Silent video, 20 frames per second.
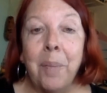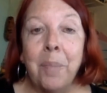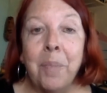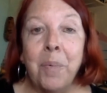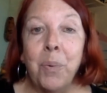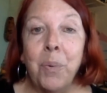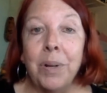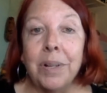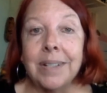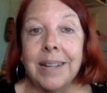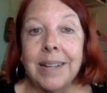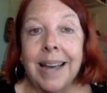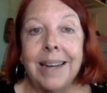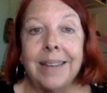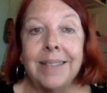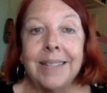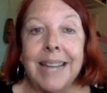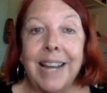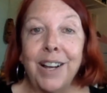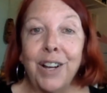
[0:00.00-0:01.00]
We'll kind
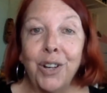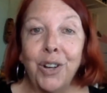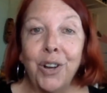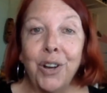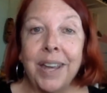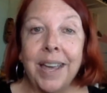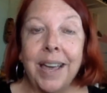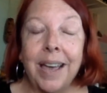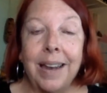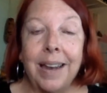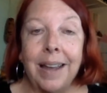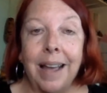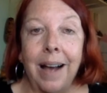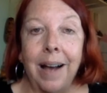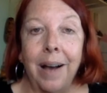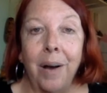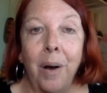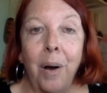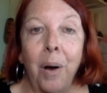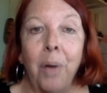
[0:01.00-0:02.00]
of take a look at
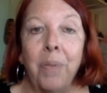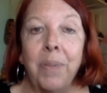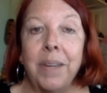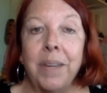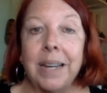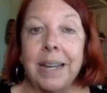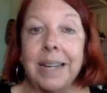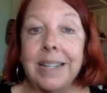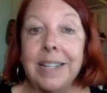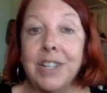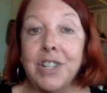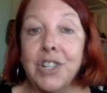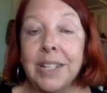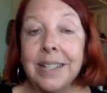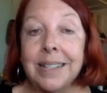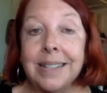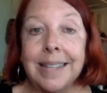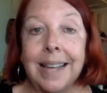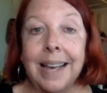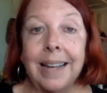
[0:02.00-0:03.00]
all the
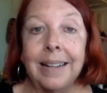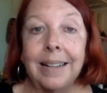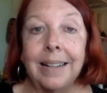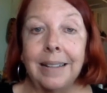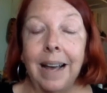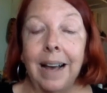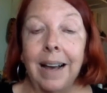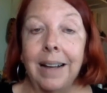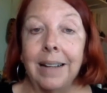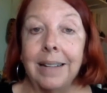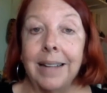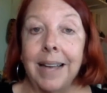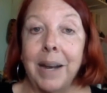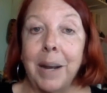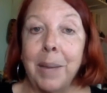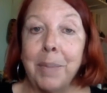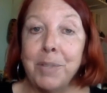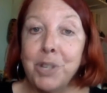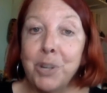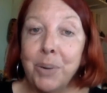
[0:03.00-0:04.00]
conditions that led
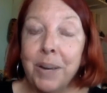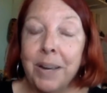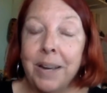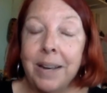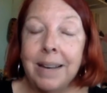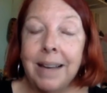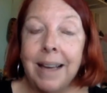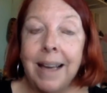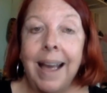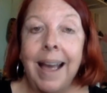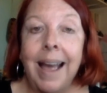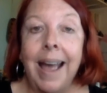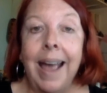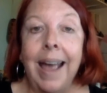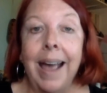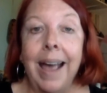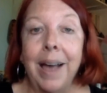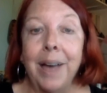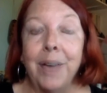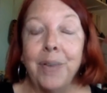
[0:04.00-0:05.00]
up to it
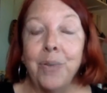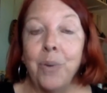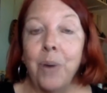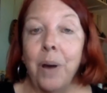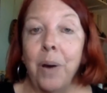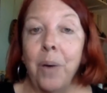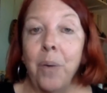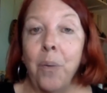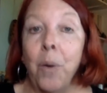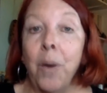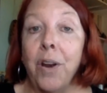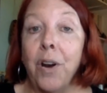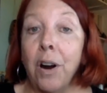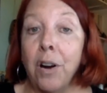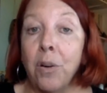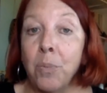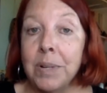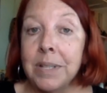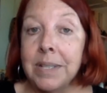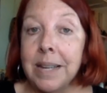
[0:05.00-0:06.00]
and what
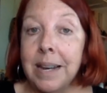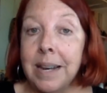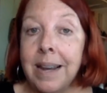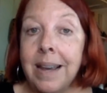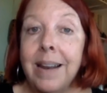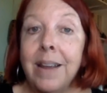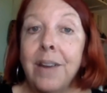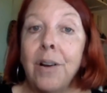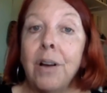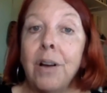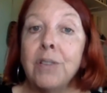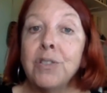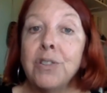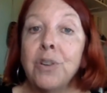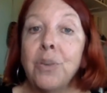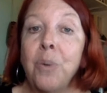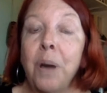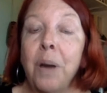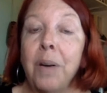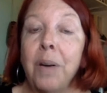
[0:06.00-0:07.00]
art was in it, and
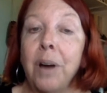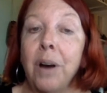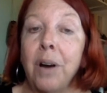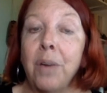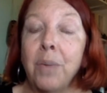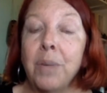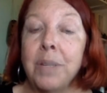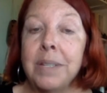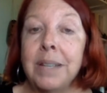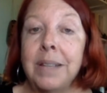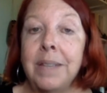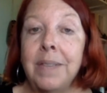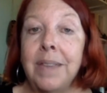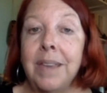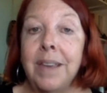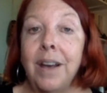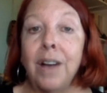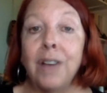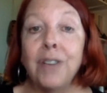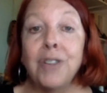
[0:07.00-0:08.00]
also what art was in
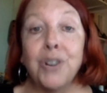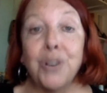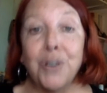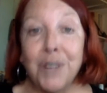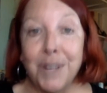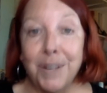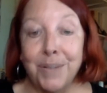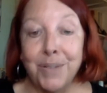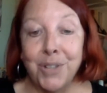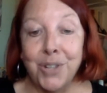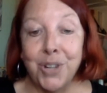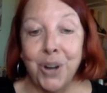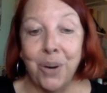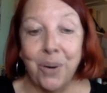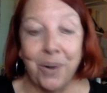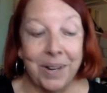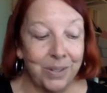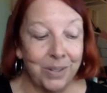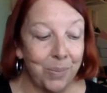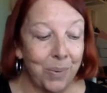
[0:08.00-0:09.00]
the alternative
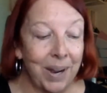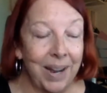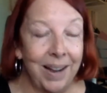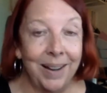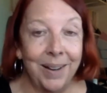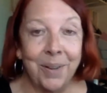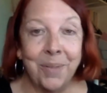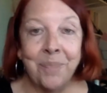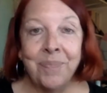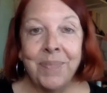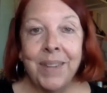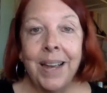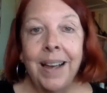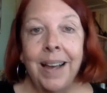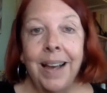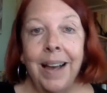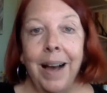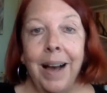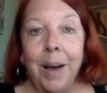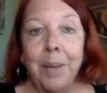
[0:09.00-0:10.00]
show as well.
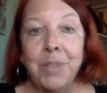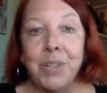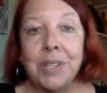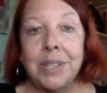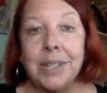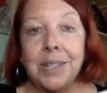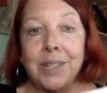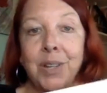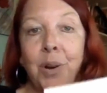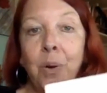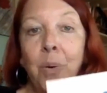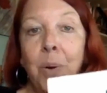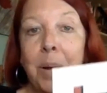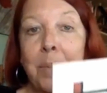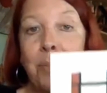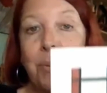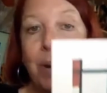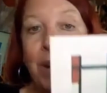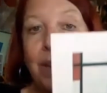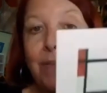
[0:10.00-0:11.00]
Just as a
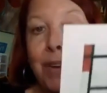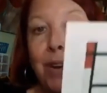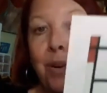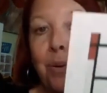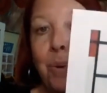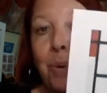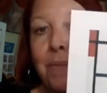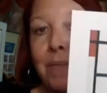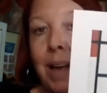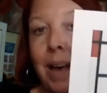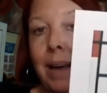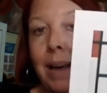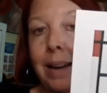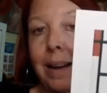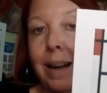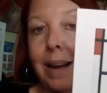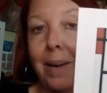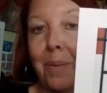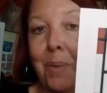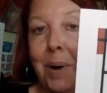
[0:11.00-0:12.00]
quick preview, we've got
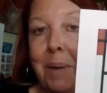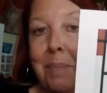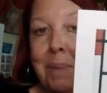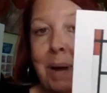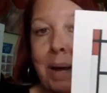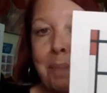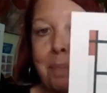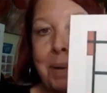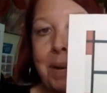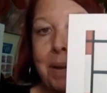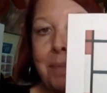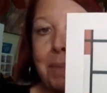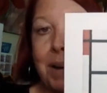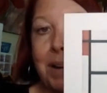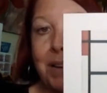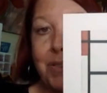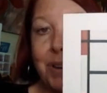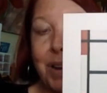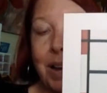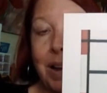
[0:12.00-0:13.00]
one by Pete
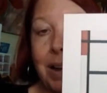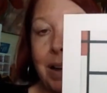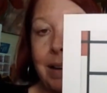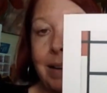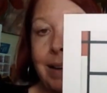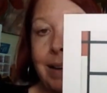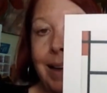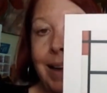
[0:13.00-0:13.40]
Mondrian,